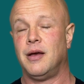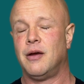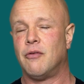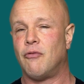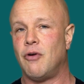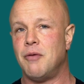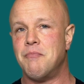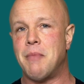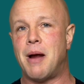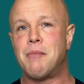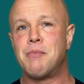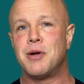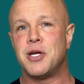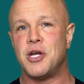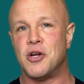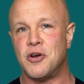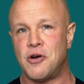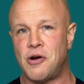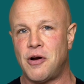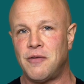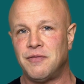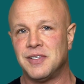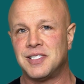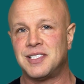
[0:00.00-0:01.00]
Remember, your
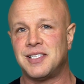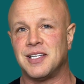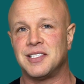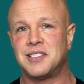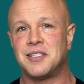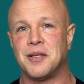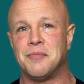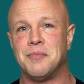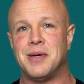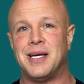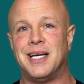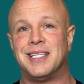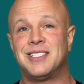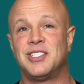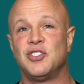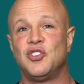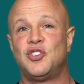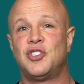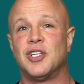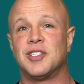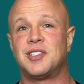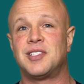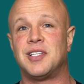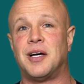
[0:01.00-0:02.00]
nervous system isn't
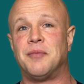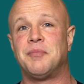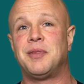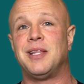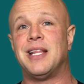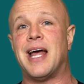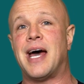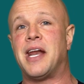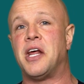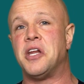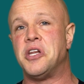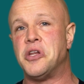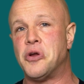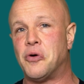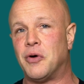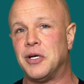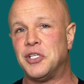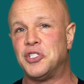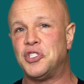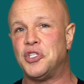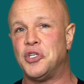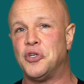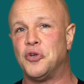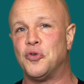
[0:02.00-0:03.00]
just something that
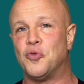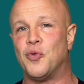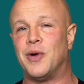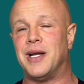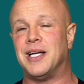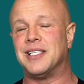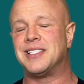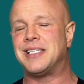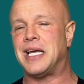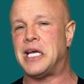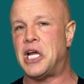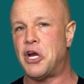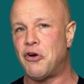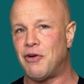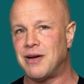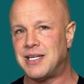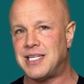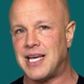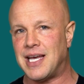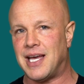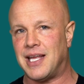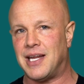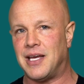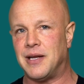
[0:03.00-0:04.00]
annoys you when it's
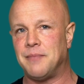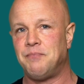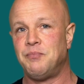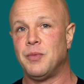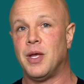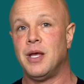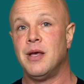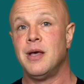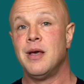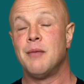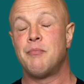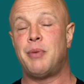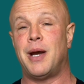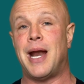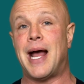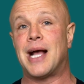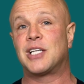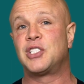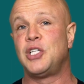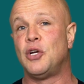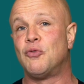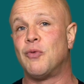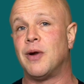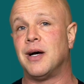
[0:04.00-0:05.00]
irritated, but it
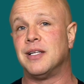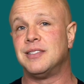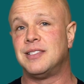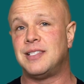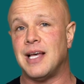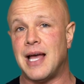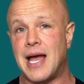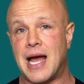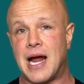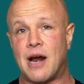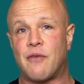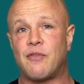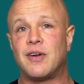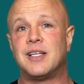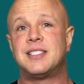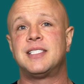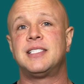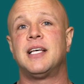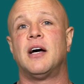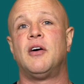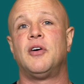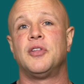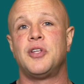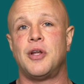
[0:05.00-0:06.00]
actually runs every
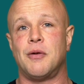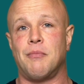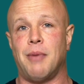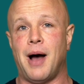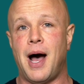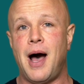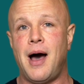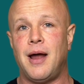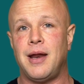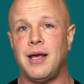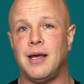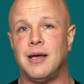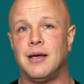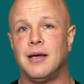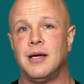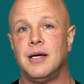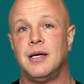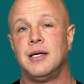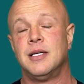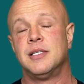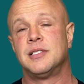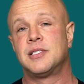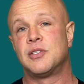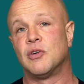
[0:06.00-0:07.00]
cell in your body.
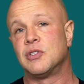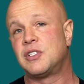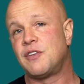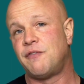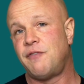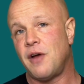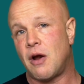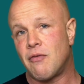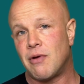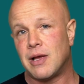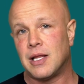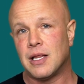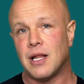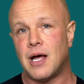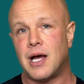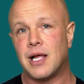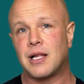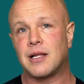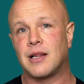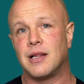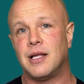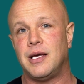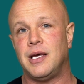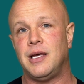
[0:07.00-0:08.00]
So it's very
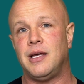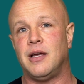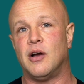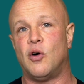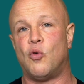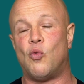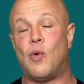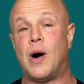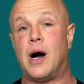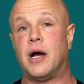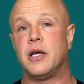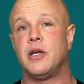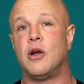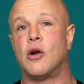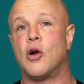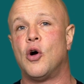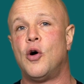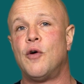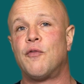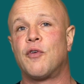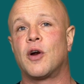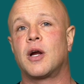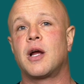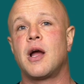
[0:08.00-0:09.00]
likely while you're
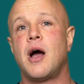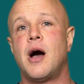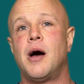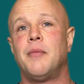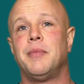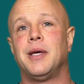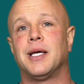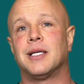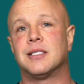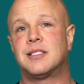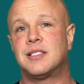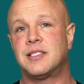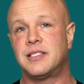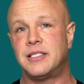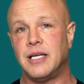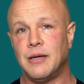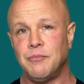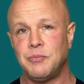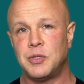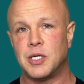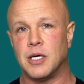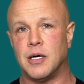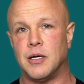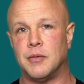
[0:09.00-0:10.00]
overcoming
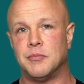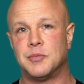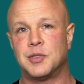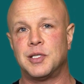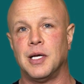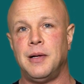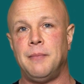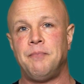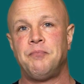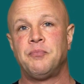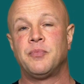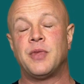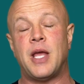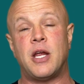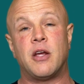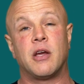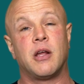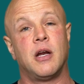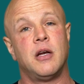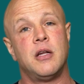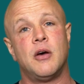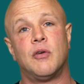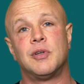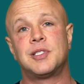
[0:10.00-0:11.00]
symptoms that you're
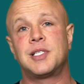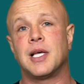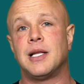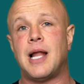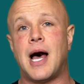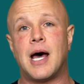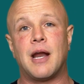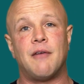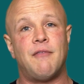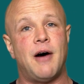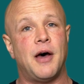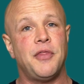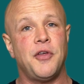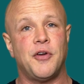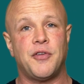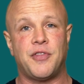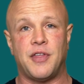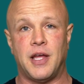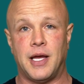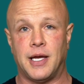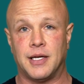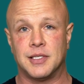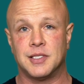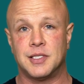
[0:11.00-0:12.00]
going to notice a lot of other
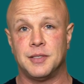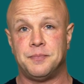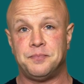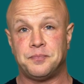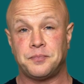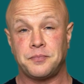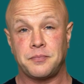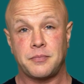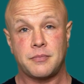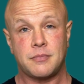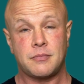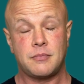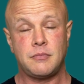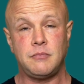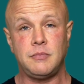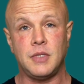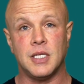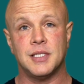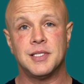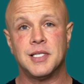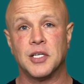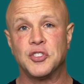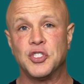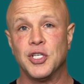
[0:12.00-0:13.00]
things,
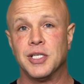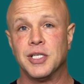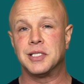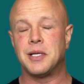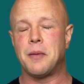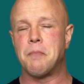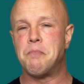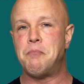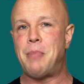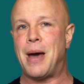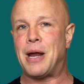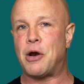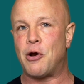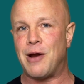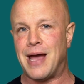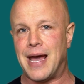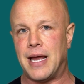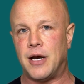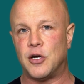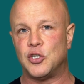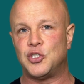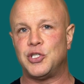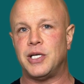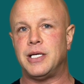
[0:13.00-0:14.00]
such better
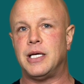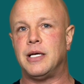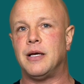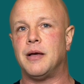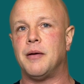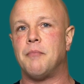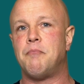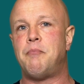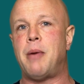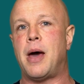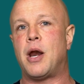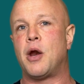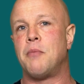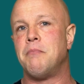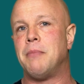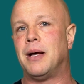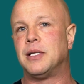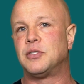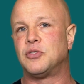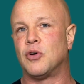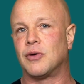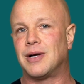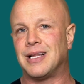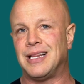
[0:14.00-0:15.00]
energy, better
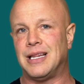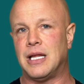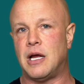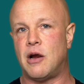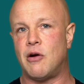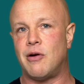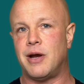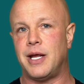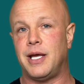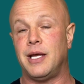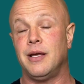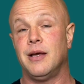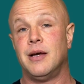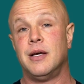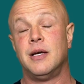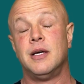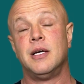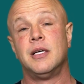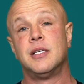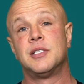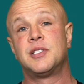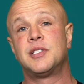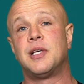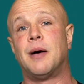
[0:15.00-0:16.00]
mental clarity.
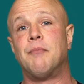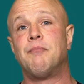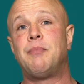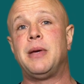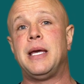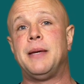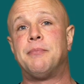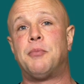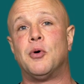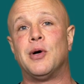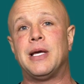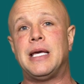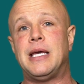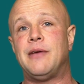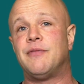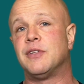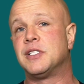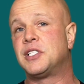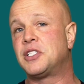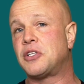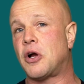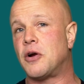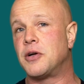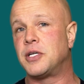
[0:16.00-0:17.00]
Some people even
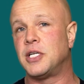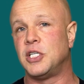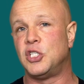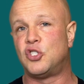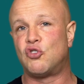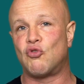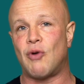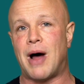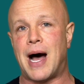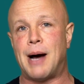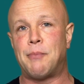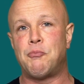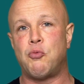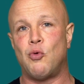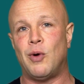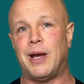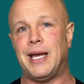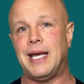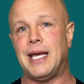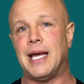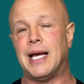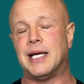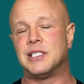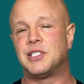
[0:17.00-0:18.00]
start to drop
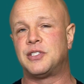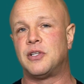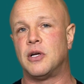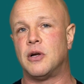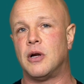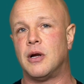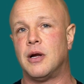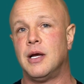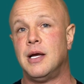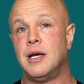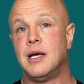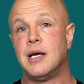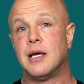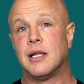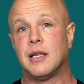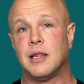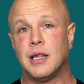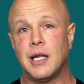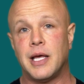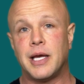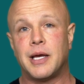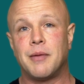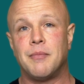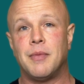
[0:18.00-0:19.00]
weight as their
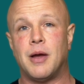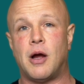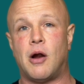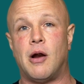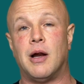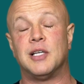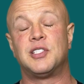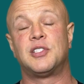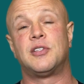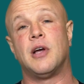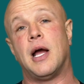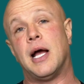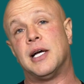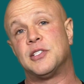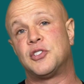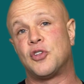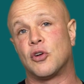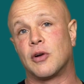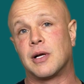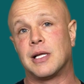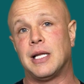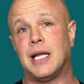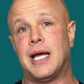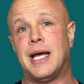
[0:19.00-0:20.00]
ligament or as
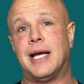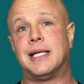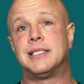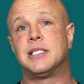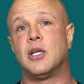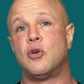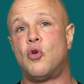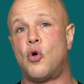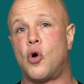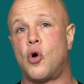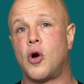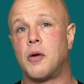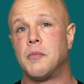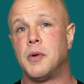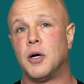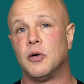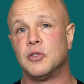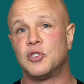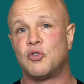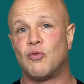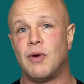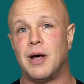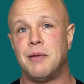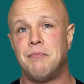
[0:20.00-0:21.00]
their glands and
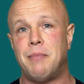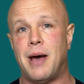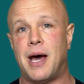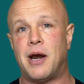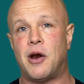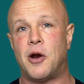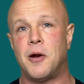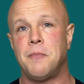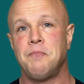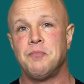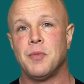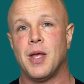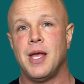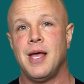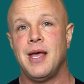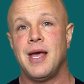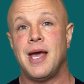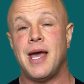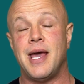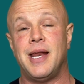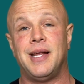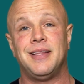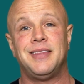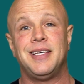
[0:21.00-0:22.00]
hormones run better.
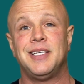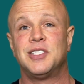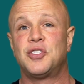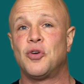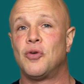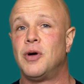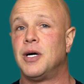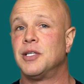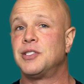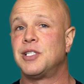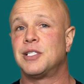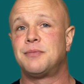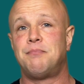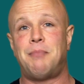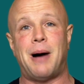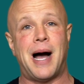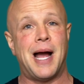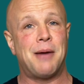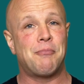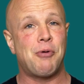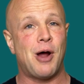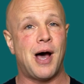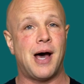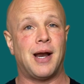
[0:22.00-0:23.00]
And these are all just
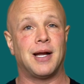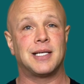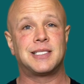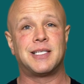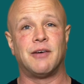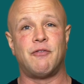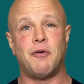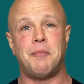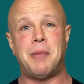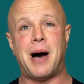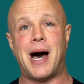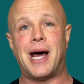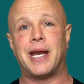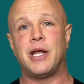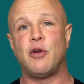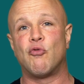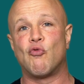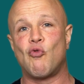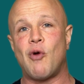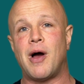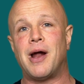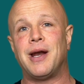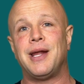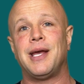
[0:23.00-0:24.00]
byproducts of a body
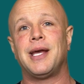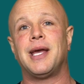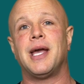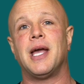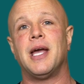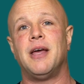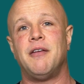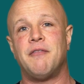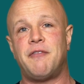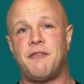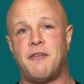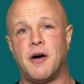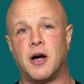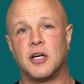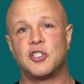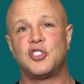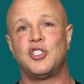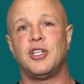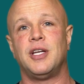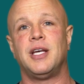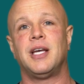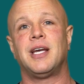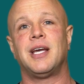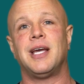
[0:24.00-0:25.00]
running and
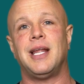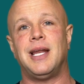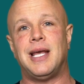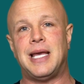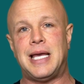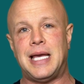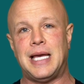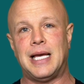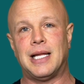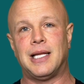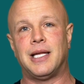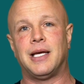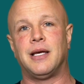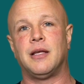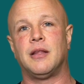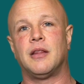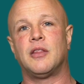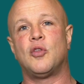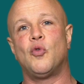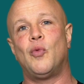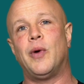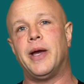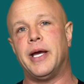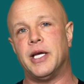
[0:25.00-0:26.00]
functioning and healing
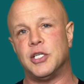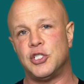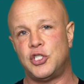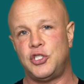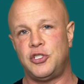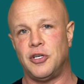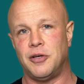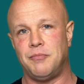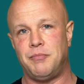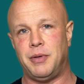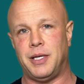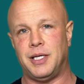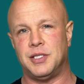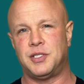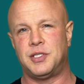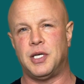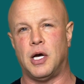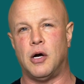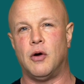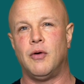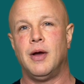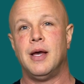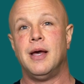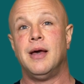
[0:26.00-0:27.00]
the way it should be.
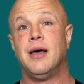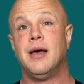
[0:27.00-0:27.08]
So